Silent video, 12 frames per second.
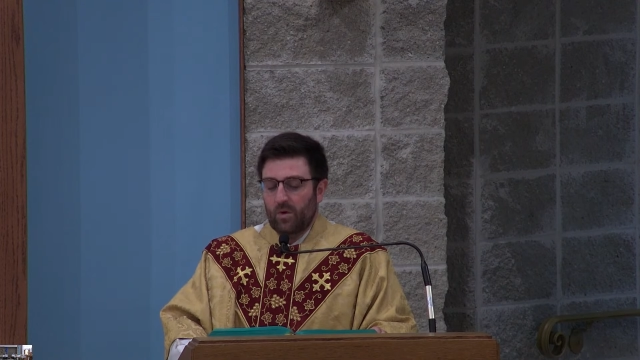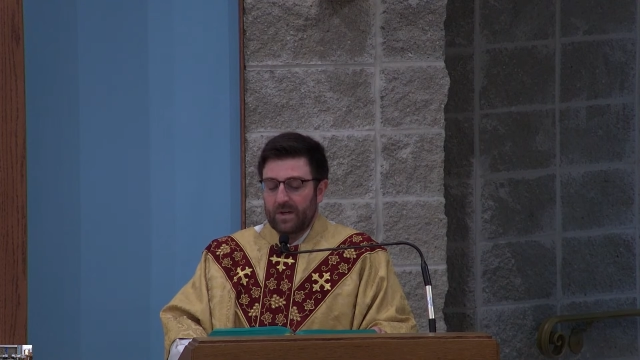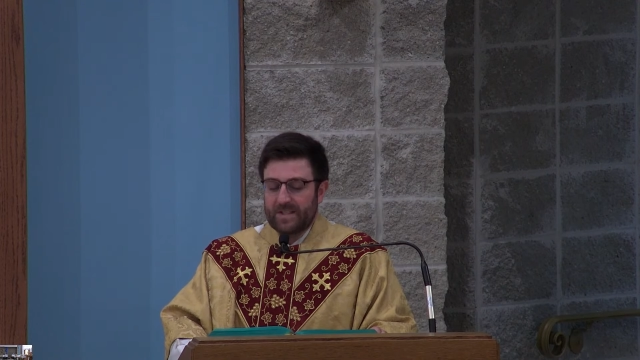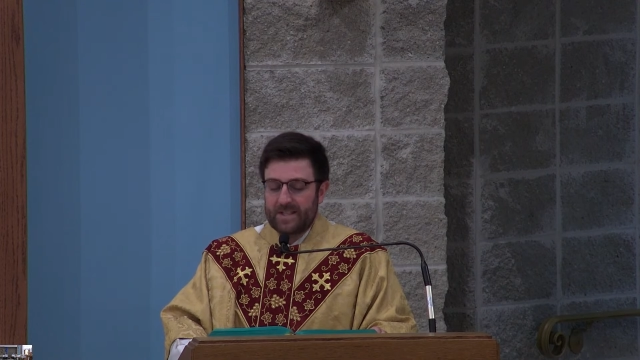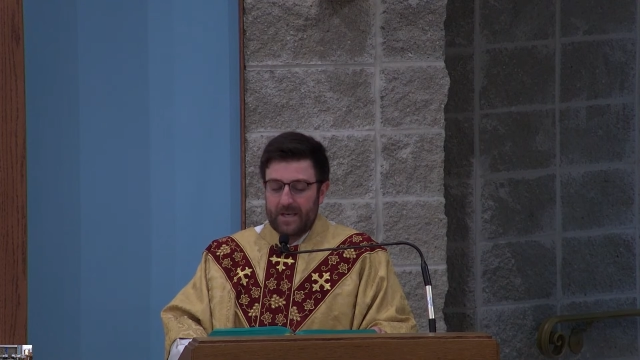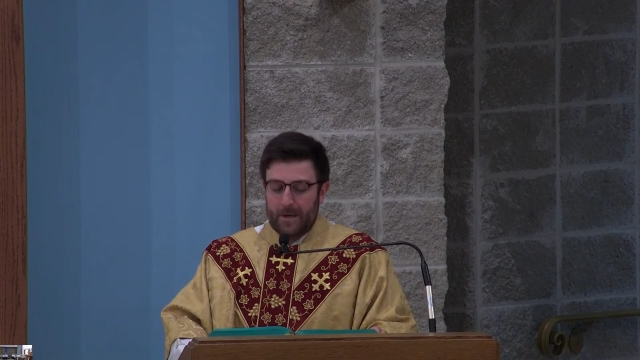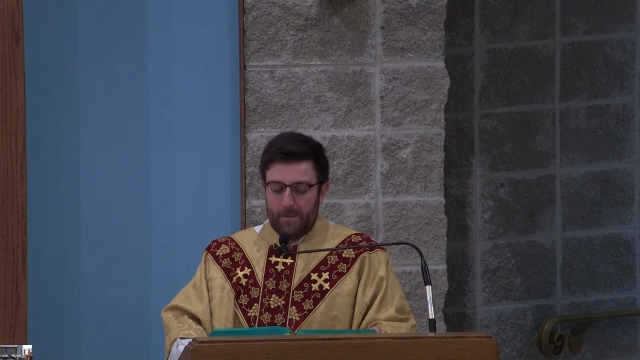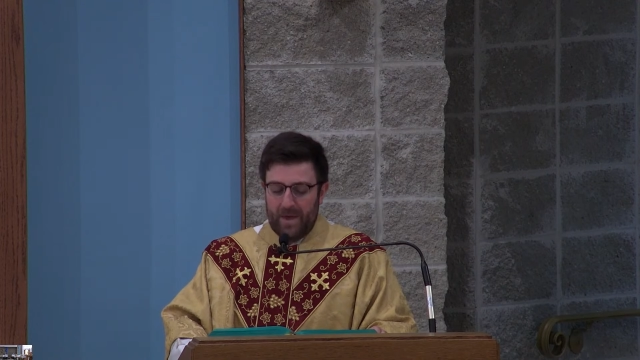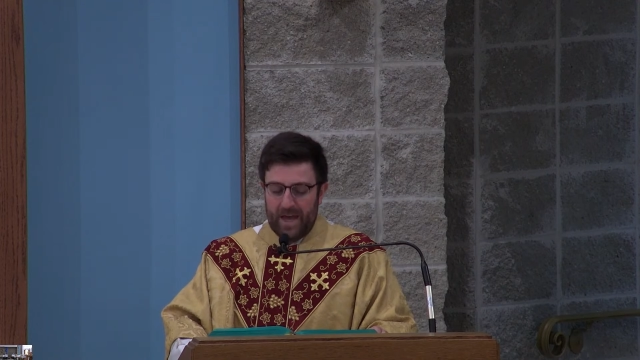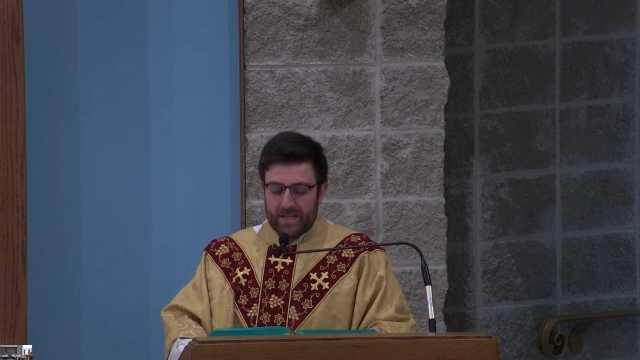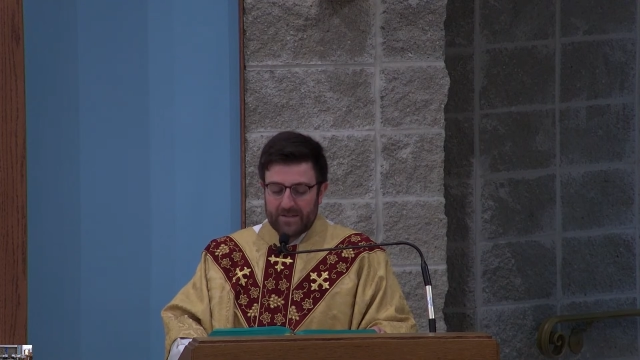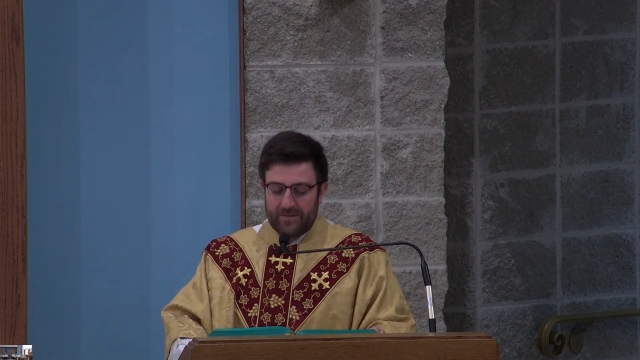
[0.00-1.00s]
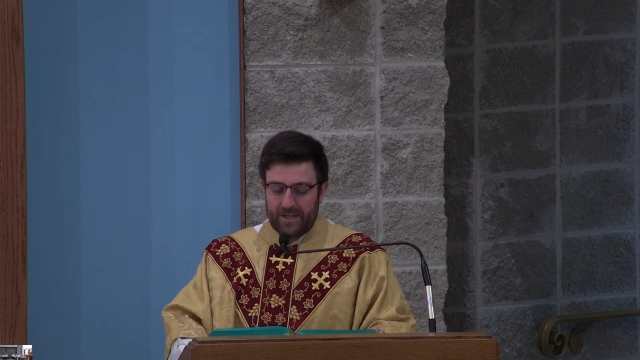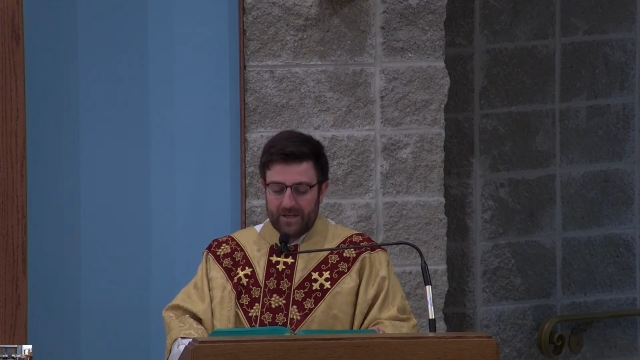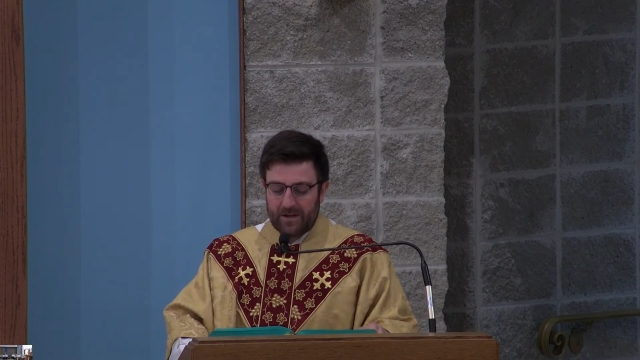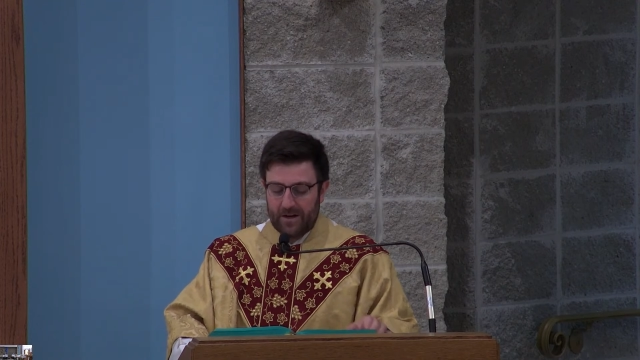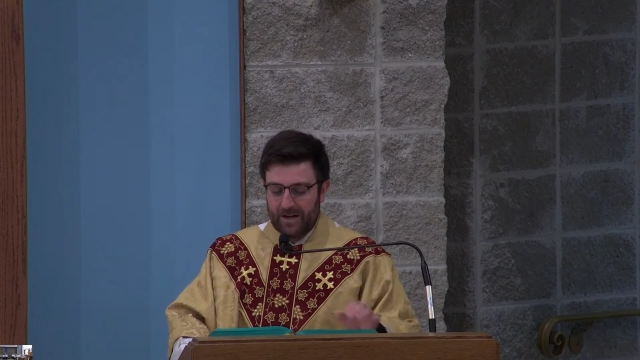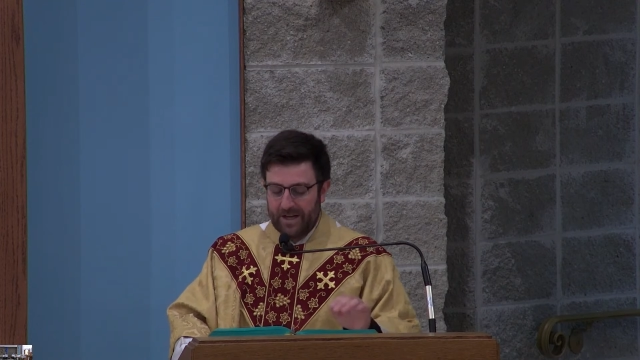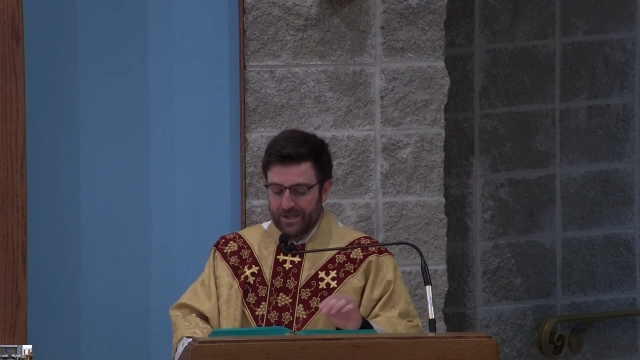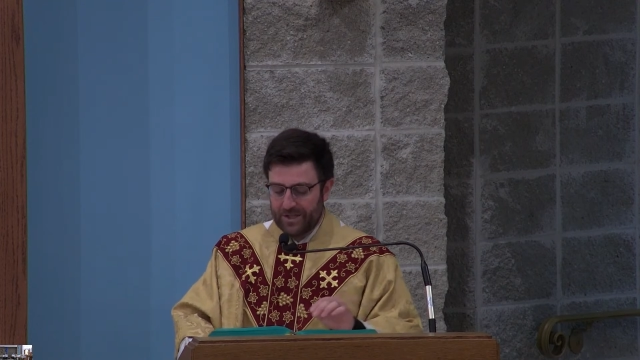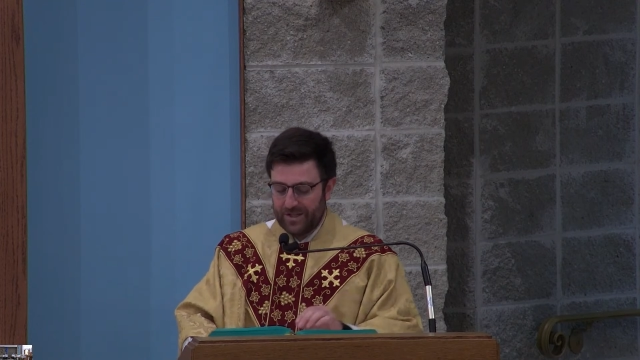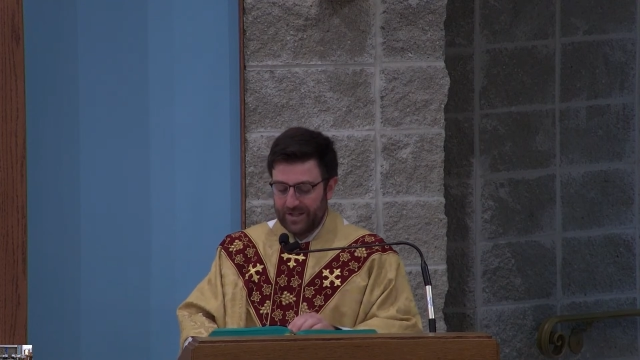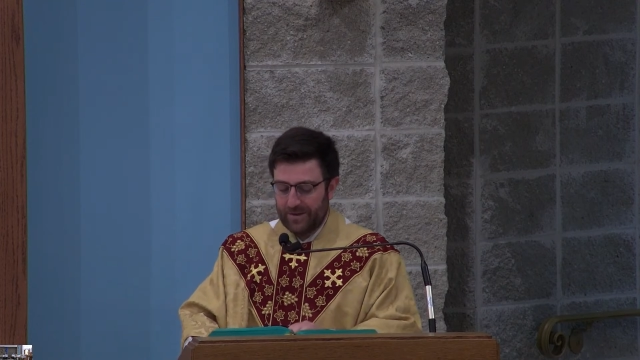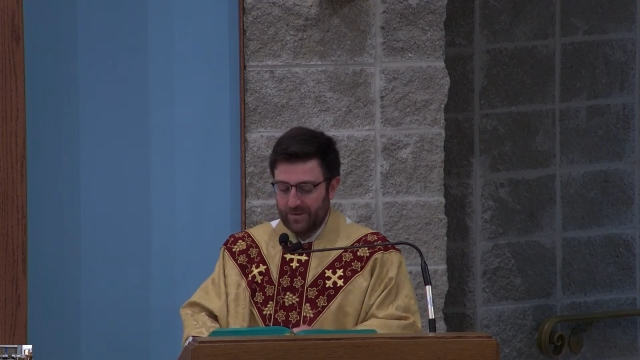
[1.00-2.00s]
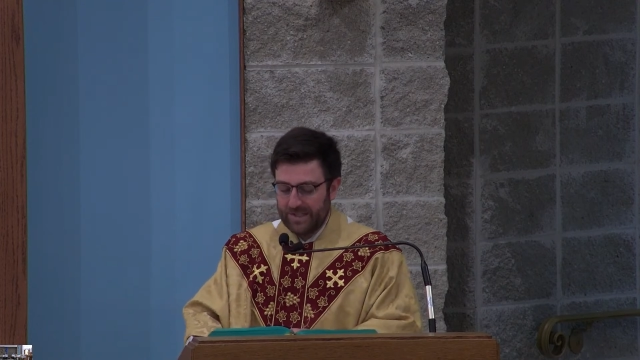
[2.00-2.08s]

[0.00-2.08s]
What is the impact of the incarnation?